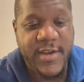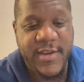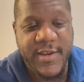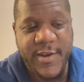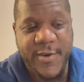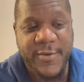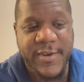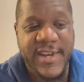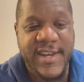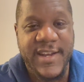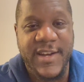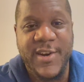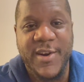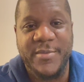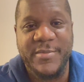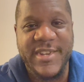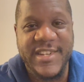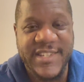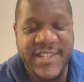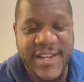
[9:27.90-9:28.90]
you know, in the
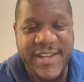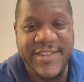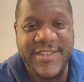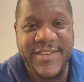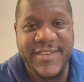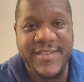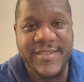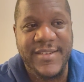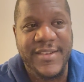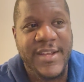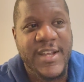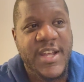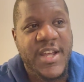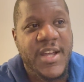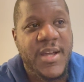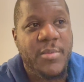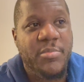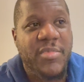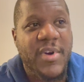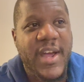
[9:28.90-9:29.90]
comment section,
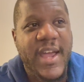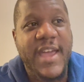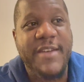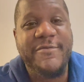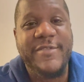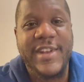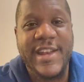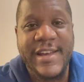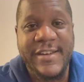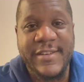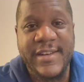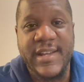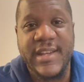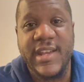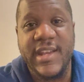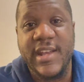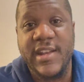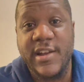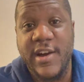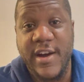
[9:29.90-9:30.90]
where every now and
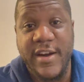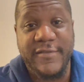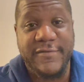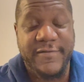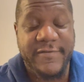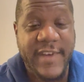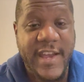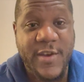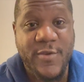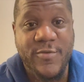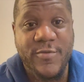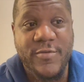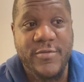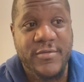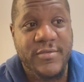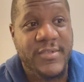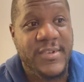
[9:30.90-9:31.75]
again I fail,